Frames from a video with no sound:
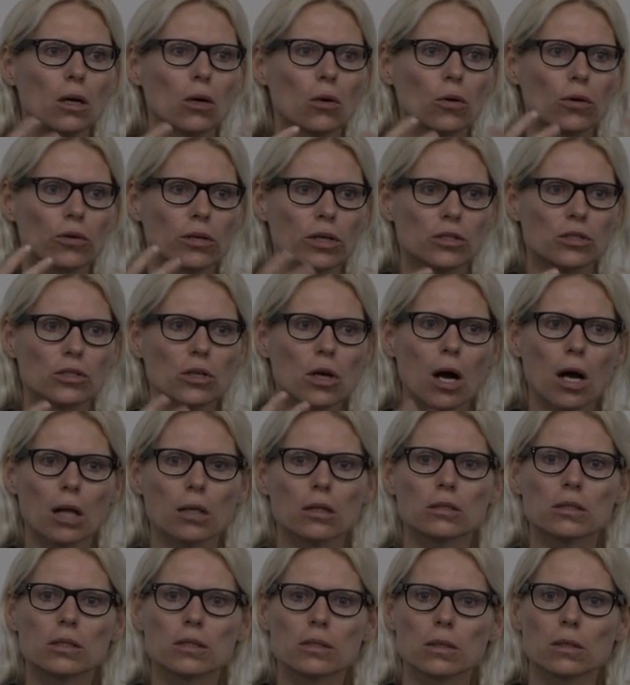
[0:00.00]
or there's
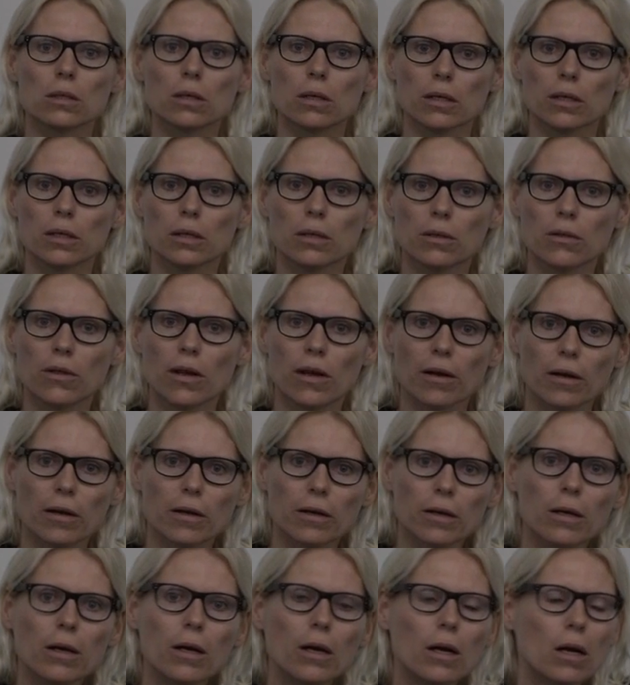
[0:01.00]
colors in
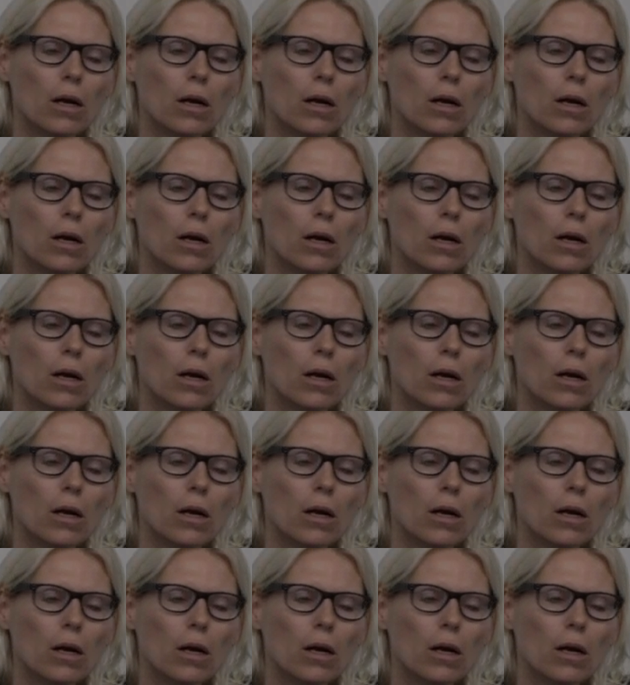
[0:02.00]
their